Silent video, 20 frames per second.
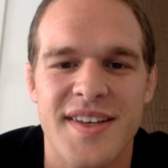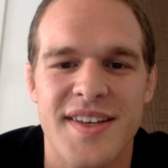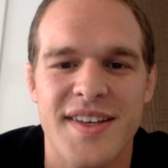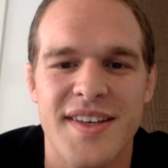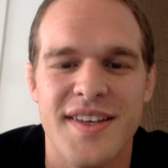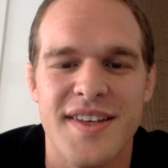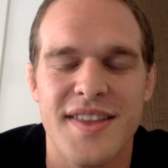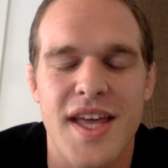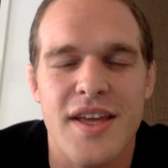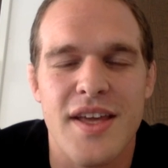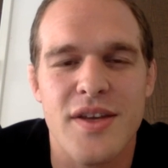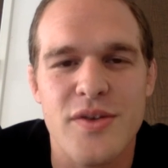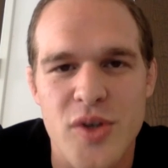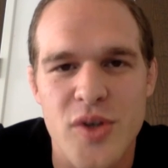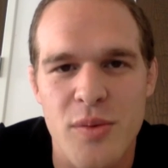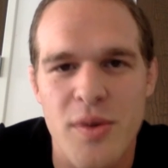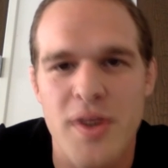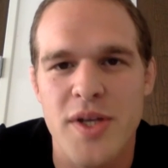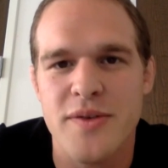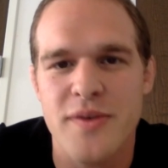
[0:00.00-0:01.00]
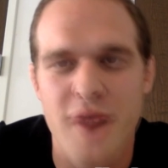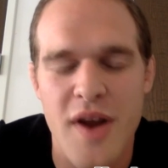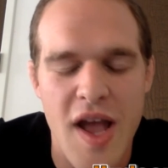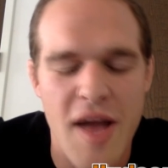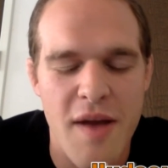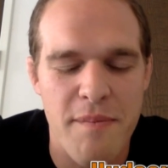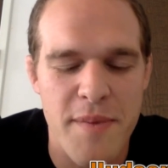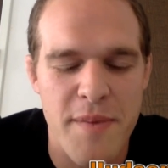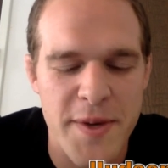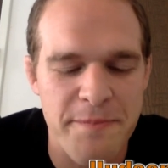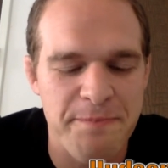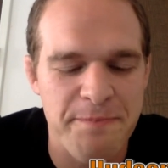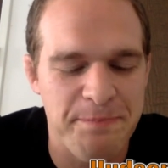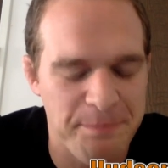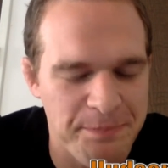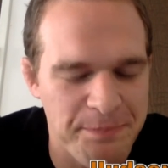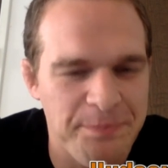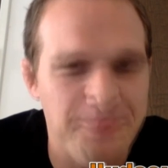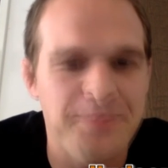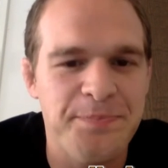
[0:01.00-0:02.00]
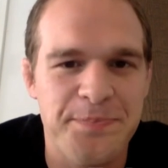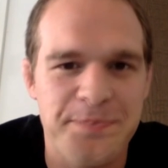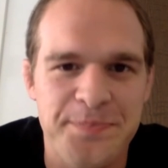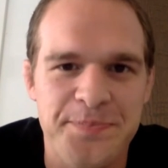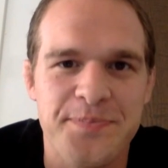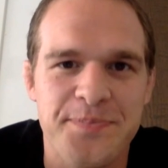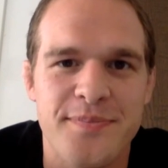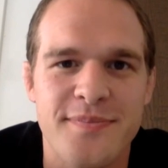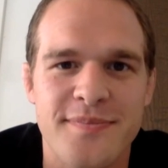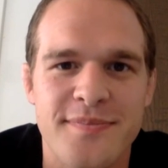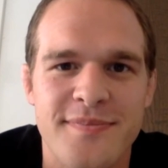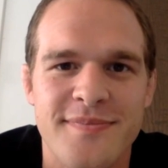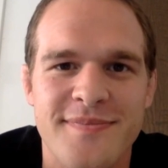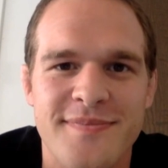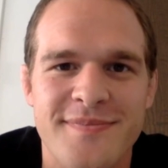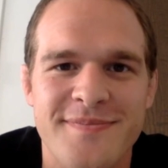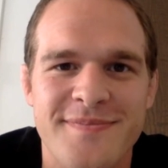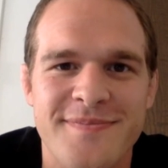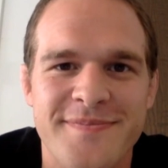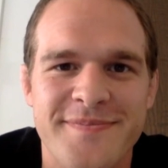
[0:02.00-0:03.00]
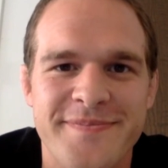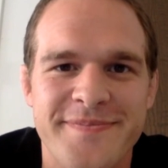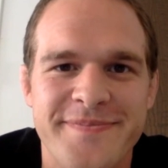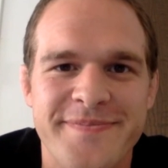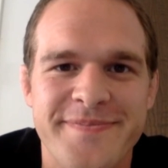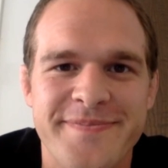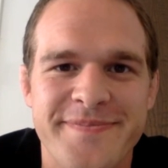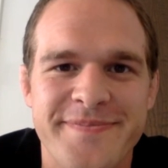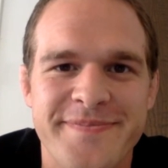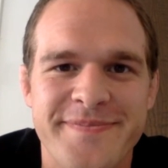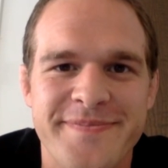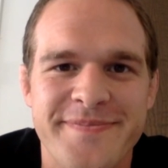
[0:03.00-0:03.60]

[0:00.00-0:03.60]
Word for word: Hudson, thank you so much for having me. Good talking with you, pal. Thanks for the time.